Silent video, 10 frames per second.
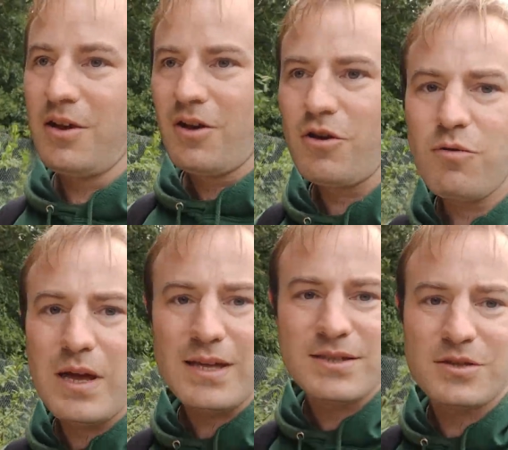Who
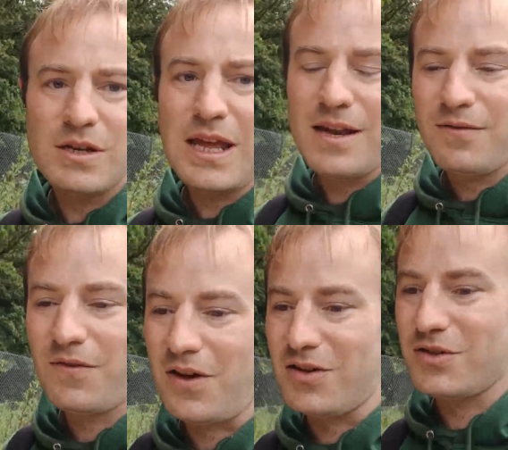gets to the end
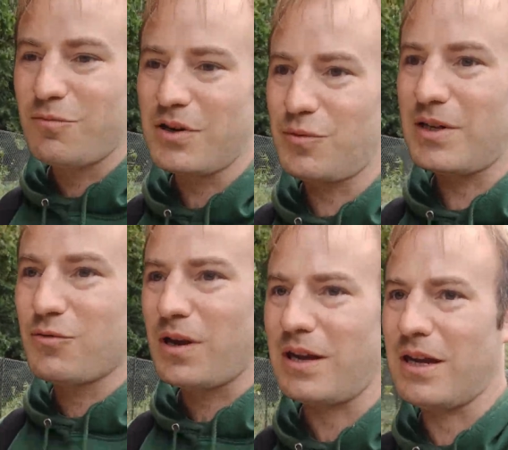first? Which way's
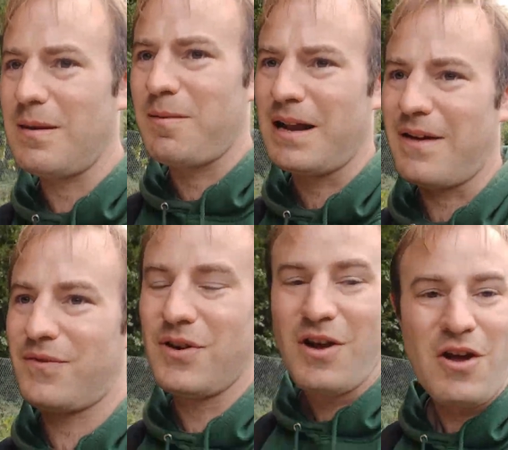quicker, keeping
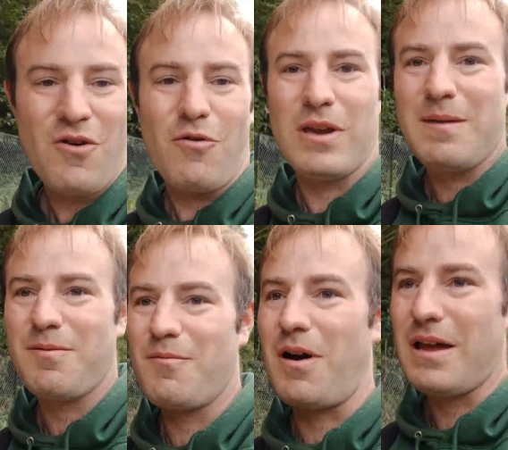left or
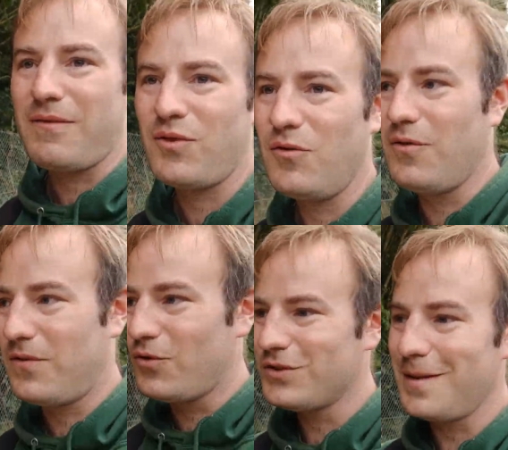keeping right? If, you
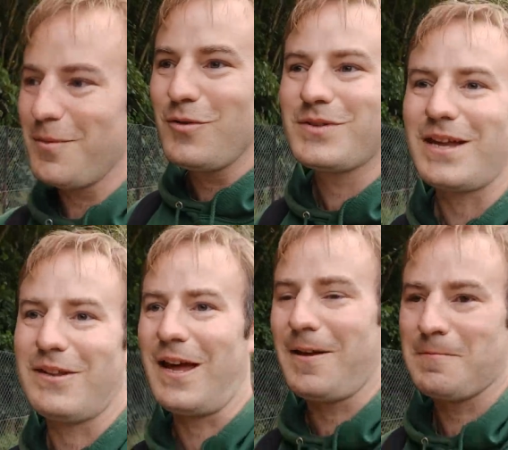if you're someone who's done
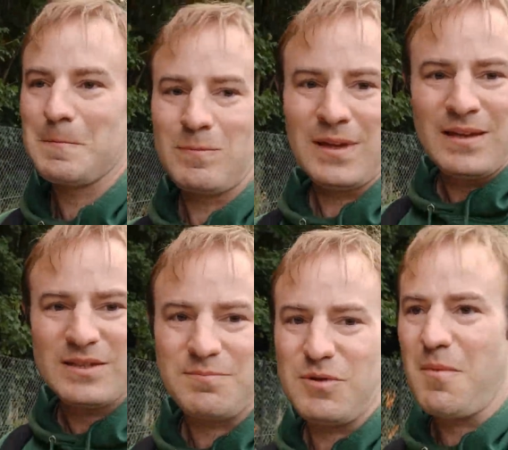that,
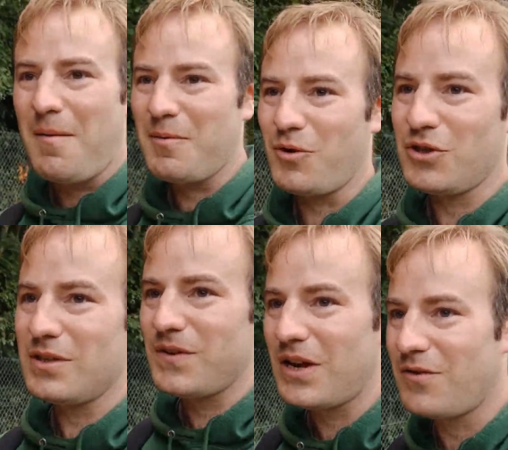you might be watching this
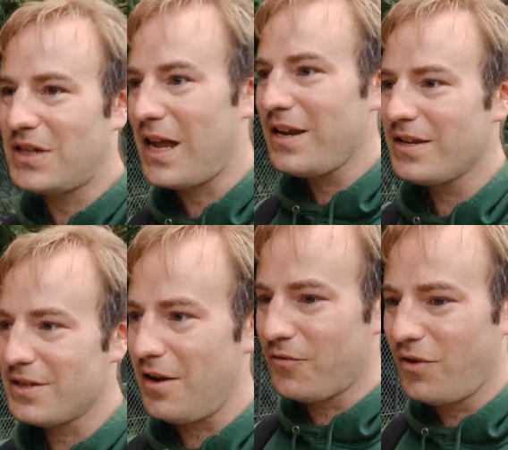video in 10 years
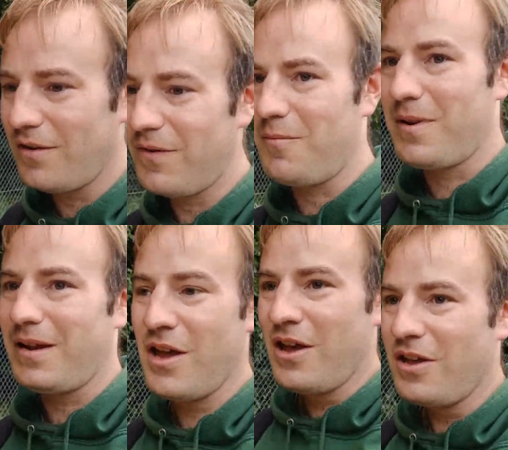after I filmed
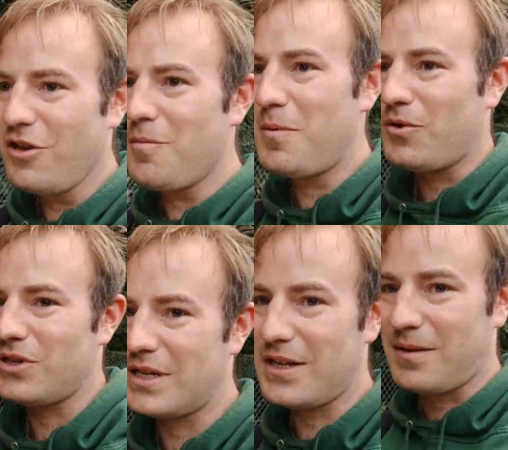it. You could be watching
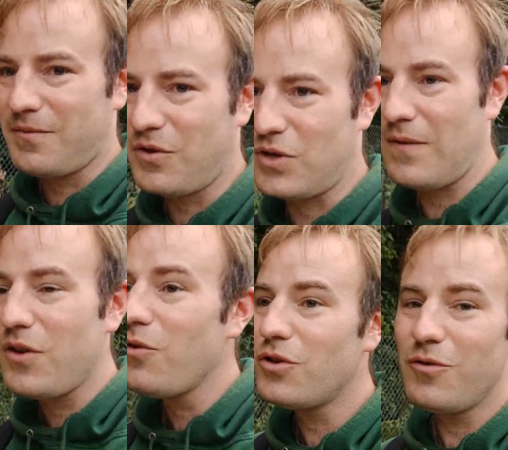this anytime in the future. If
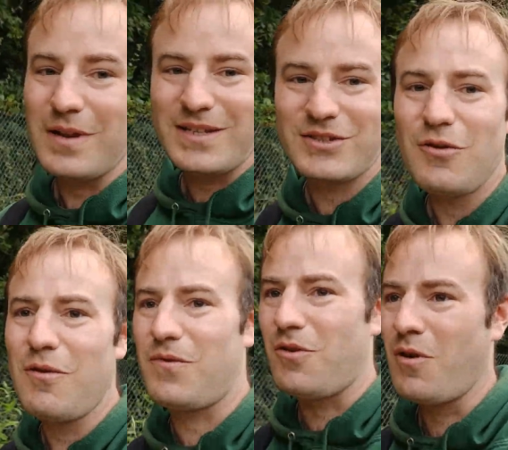you do this, two
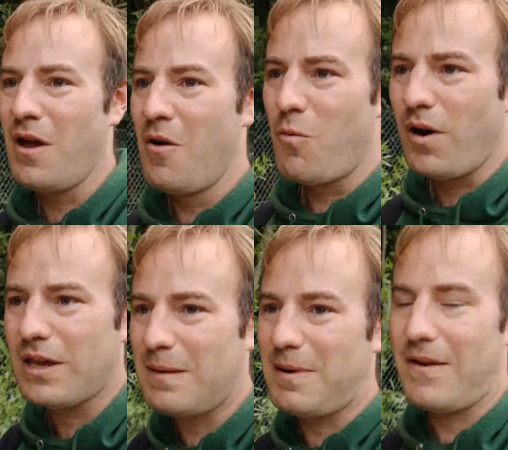of you, one
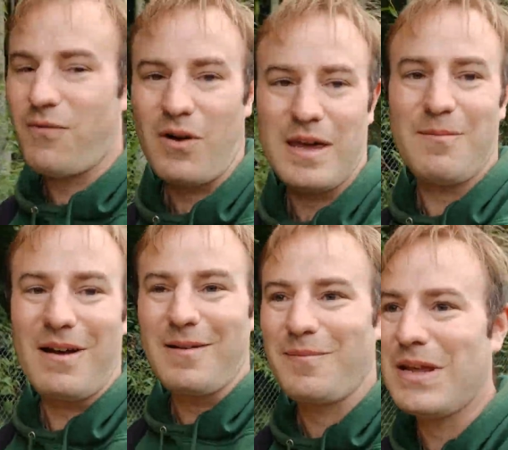keep left, one keep
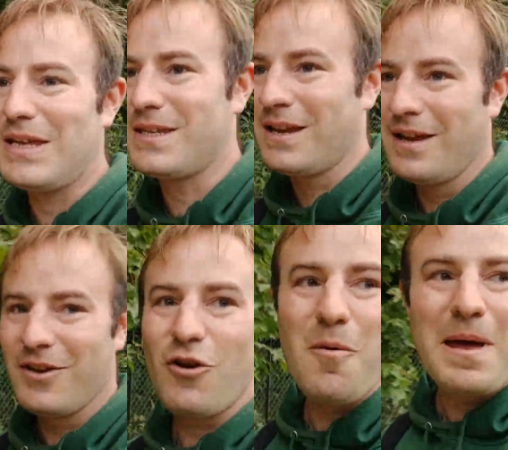right, please
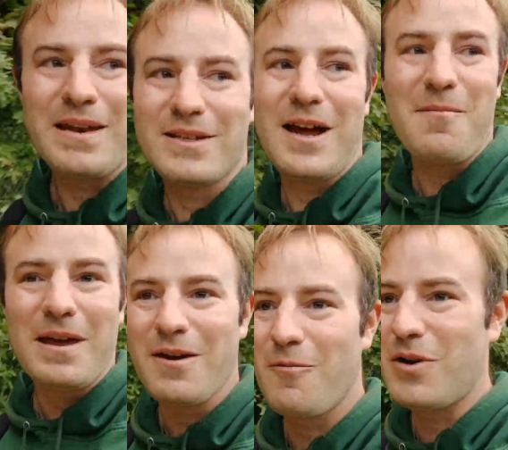comment and tell
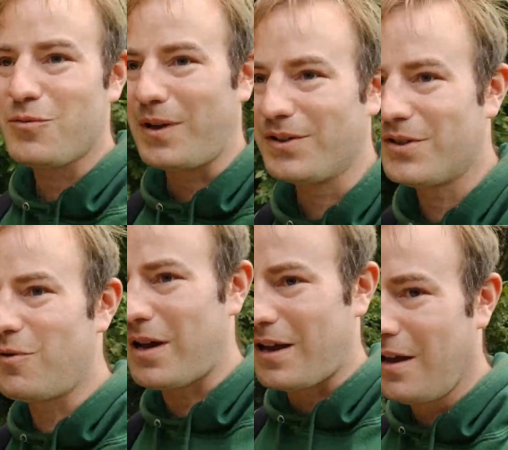me which one's
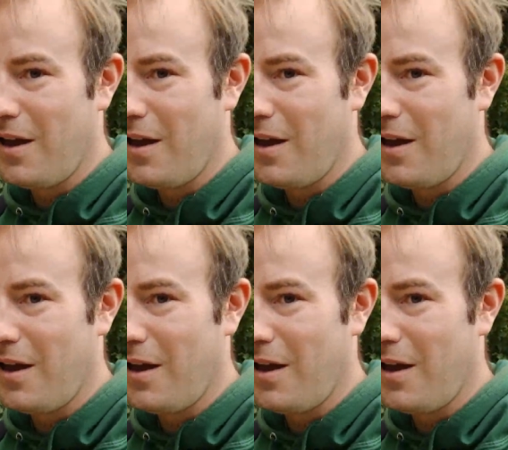quicker.